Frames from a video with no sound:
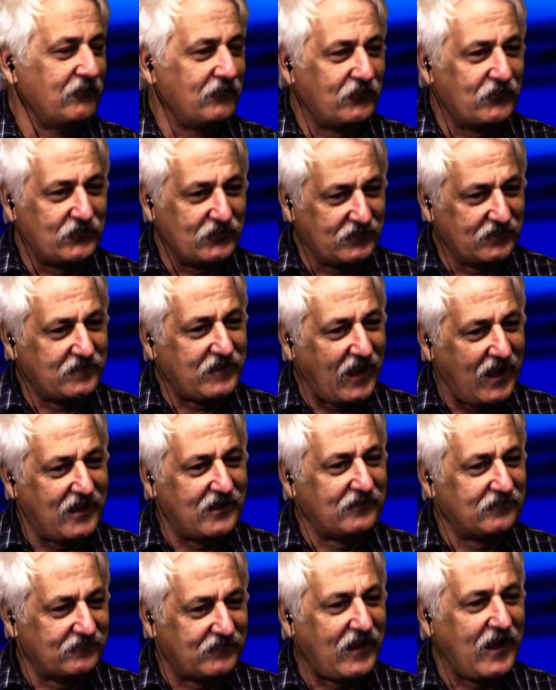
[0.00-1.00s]
And for
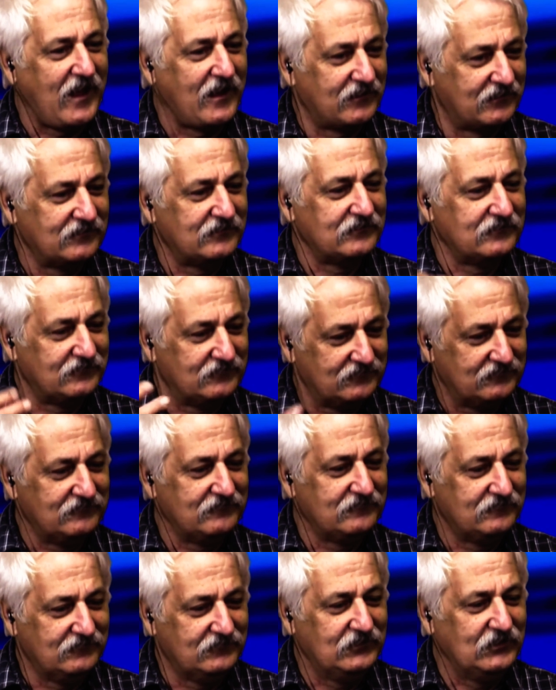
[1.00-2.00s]
that
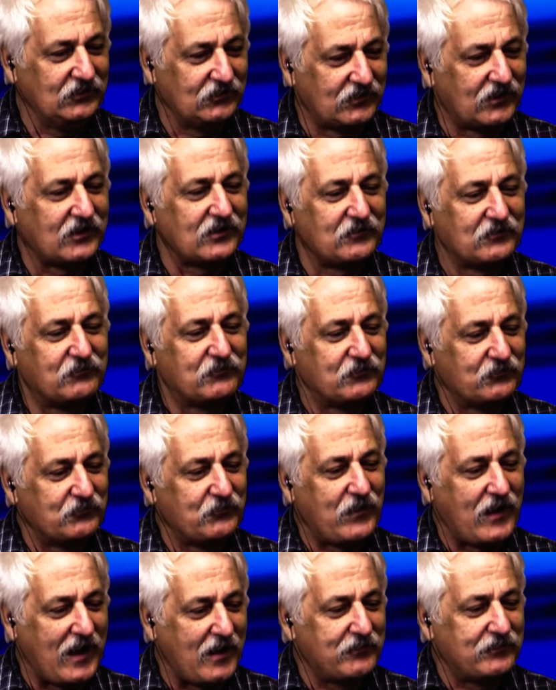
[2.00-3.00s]
lyric
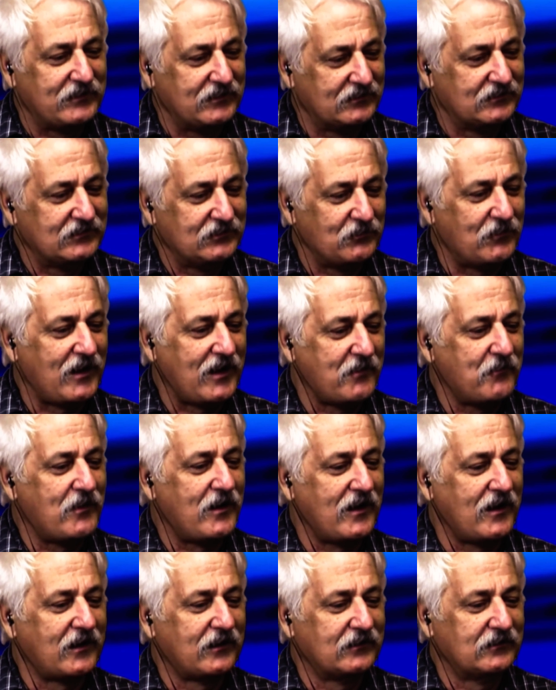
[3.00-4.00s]
popped into my
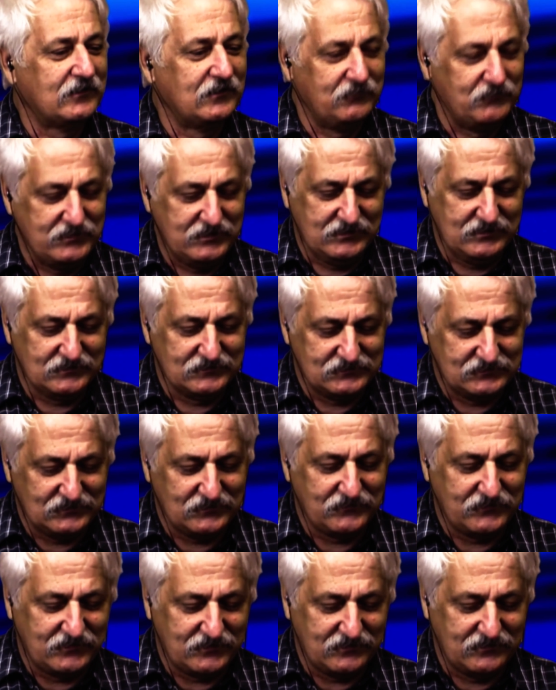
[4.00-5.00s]
mind because
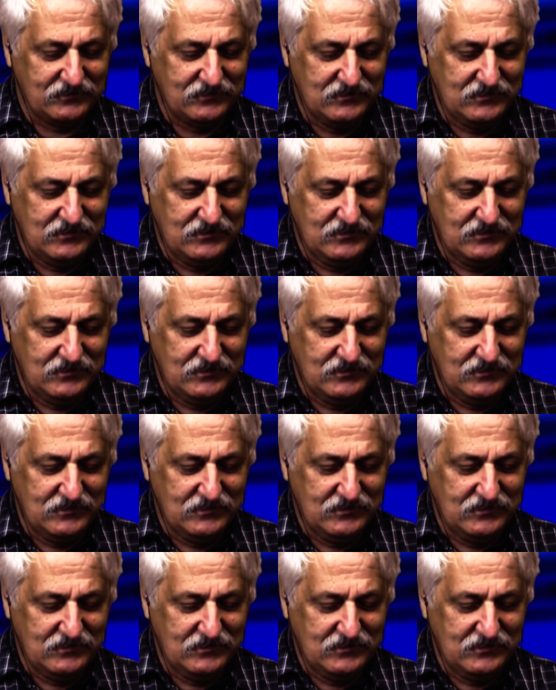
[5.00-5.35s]
of the